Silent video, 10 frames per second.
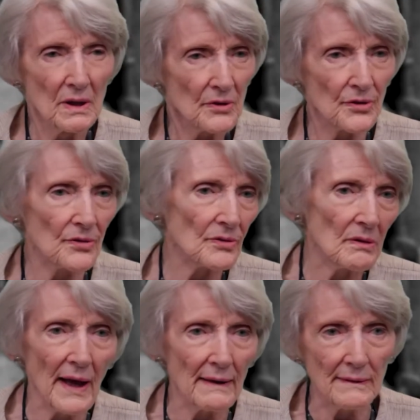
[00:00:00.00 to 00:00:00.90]

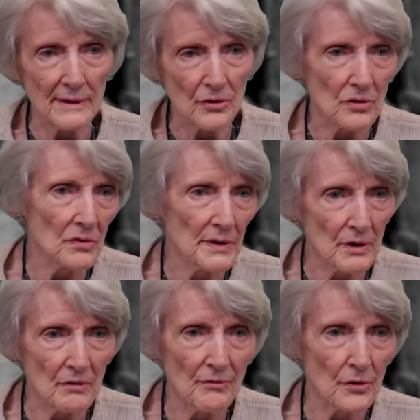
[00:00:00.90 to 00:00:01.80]
slightly
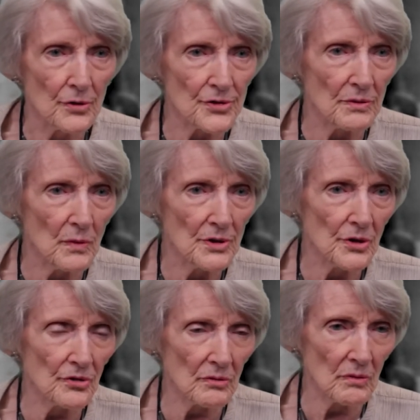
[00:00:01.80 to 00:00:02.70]
earlier version. We
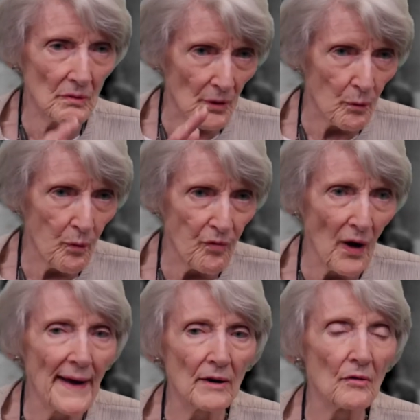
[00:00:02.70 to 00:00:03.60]
just, the
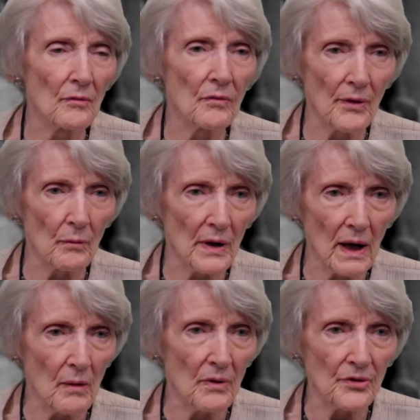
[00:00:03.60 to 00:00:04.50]
final that
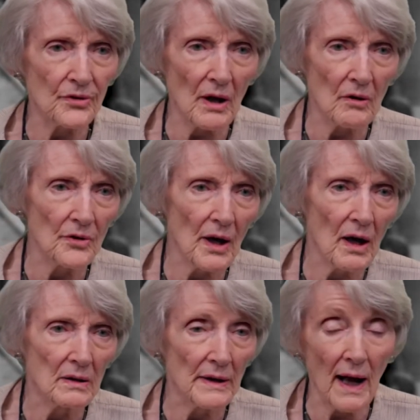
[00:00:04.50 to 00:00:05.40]
we settled
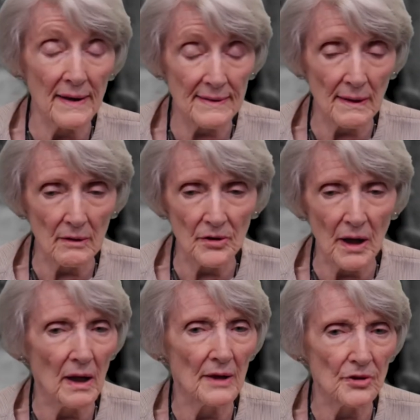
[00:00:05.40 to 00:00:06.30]
on, that I settled
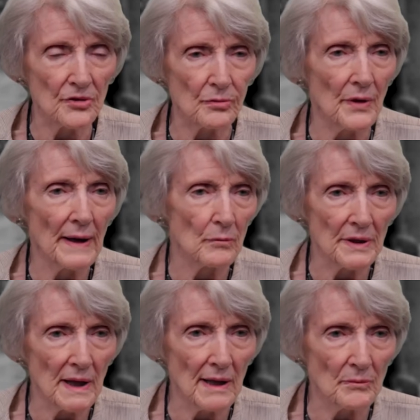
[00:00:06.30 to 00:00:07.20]
on, I just
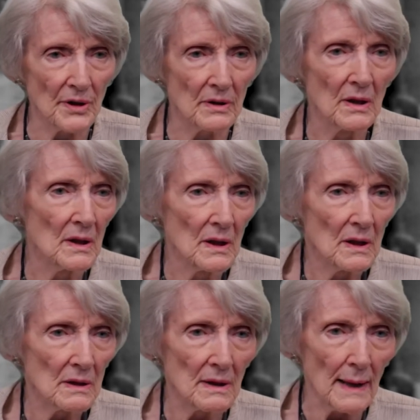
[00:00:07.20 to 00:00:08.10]
renamed it
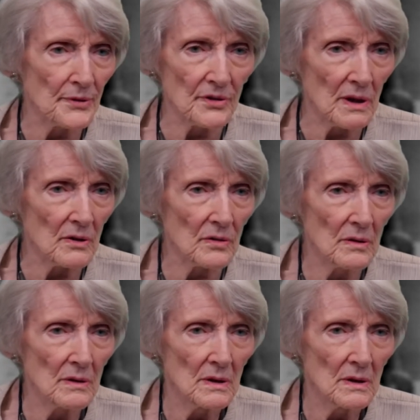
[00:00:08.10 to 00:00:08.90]
Lap 6.